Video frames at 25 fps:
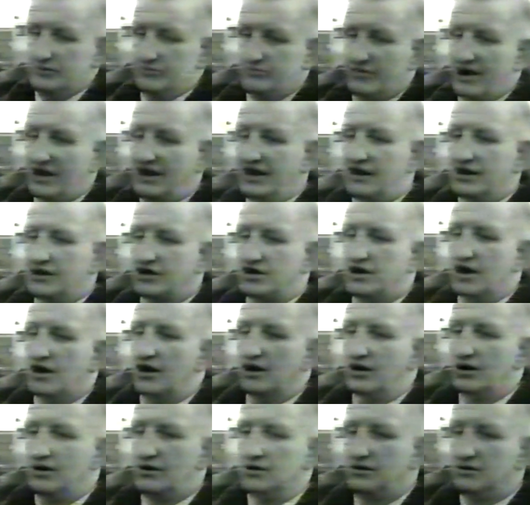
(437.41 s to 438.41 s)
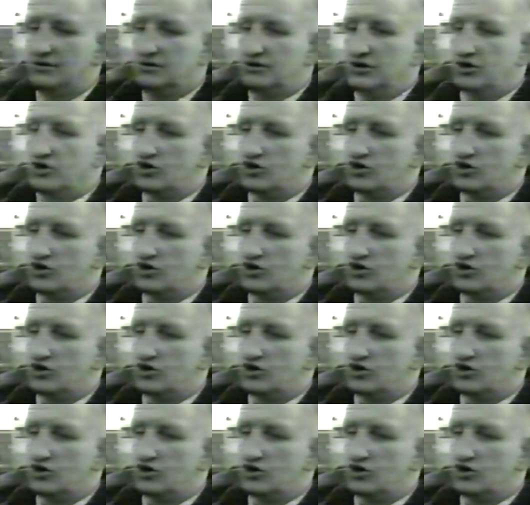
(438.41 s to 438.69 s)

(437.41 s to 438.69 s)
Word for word: My little girl,